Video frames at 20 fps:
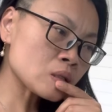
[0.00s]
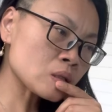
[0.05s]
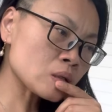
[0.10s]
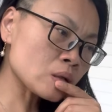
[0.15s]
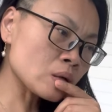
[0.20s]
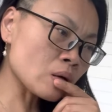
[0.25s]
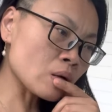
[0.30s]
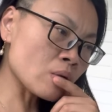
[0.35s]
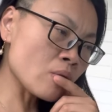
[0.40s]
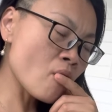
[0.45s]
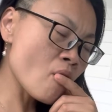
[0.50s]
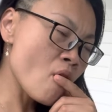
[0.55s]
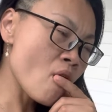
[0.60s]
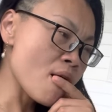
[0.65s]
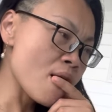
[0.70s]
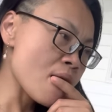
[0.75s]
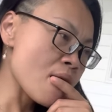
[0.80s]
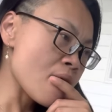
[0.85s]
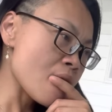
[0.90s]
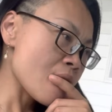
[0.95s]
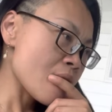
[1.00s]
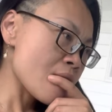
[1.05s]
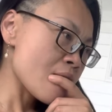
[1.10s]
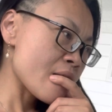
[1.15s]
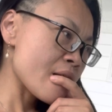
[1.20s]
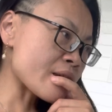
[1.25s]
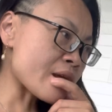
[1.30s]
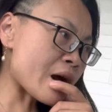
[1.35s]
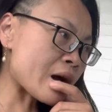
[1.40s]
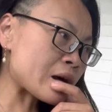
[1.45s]
you know,
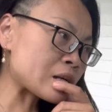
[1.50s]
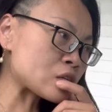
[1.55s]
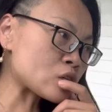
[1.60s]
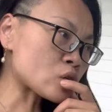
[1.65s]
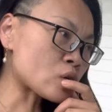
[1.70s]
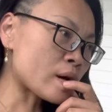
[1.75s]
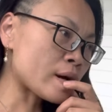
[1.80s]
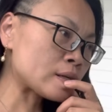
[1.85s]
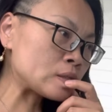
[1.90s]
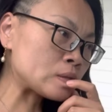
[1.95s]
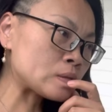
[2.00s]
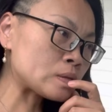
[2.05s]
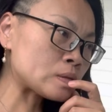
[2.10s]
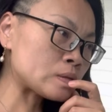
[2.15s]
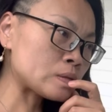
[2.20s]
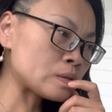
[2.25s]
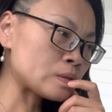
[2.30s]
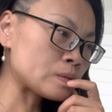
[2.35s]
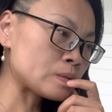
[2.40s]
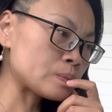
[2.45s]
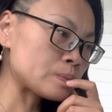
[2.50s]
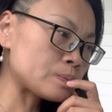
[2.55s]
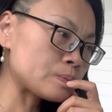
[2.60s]
and I tried to